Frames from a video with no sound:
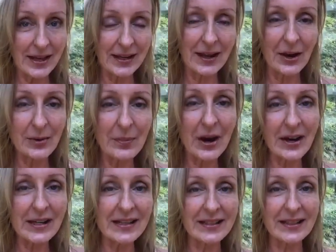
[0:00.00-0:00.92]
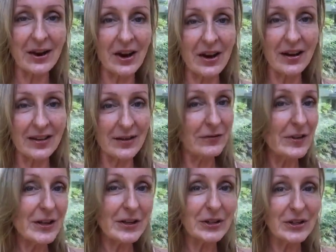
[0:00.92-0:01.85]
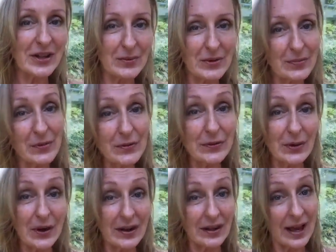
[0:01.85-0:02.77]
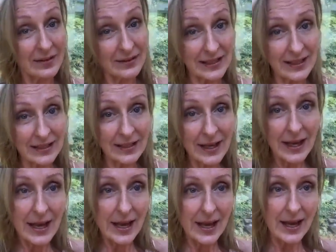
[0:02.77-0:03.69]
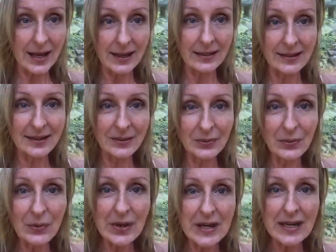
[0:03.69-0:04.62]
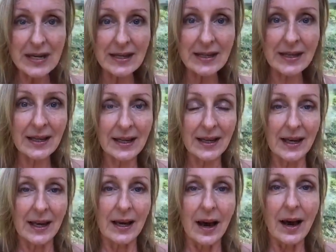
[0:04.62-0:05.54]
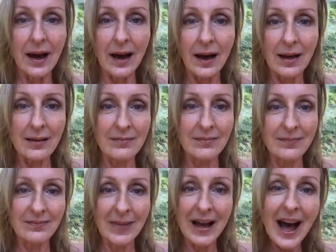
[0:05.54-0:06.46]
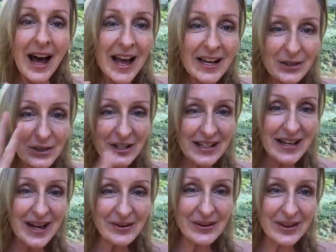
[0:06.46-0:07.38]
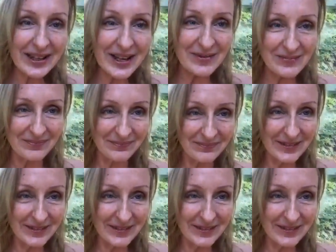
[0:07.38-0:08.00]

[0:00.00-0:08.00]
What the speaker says: Our bodies are the vehicle that we move through our lives in. And we, hi Georgina, welcome.